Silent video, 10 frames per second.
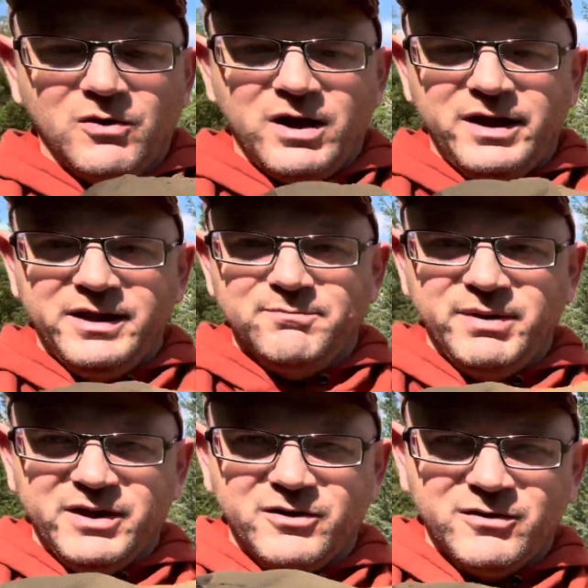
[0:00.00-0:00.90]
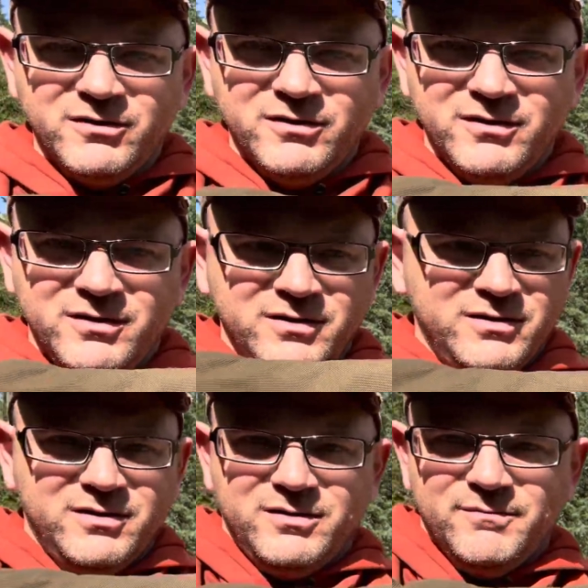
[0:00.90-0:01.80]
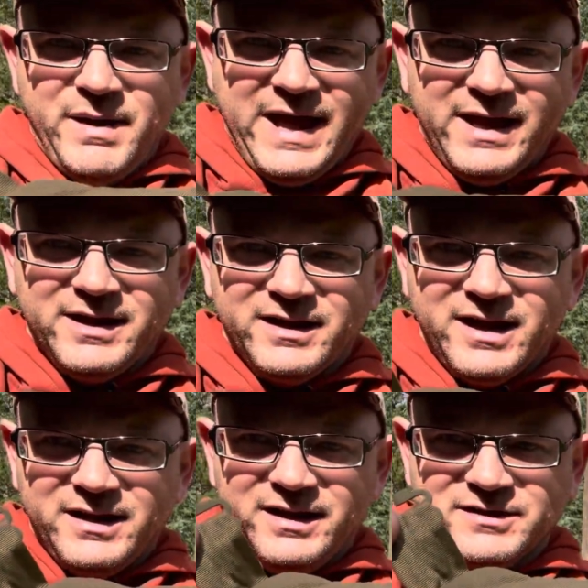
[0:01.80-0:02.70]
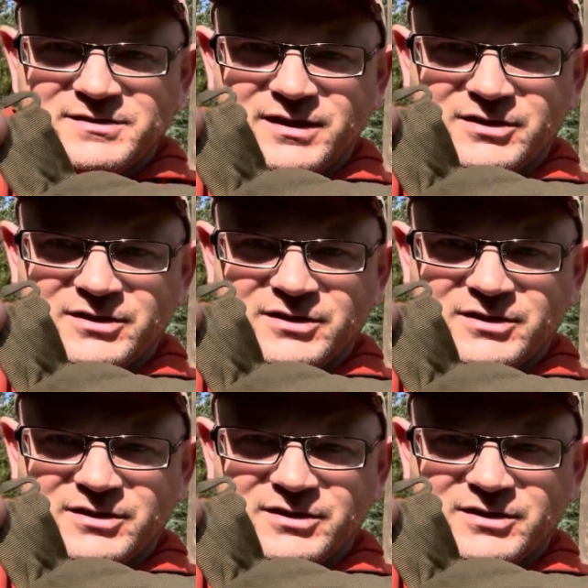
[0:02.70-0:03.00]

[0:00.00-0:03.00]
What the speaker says: on a bigger bag and it kind of gets like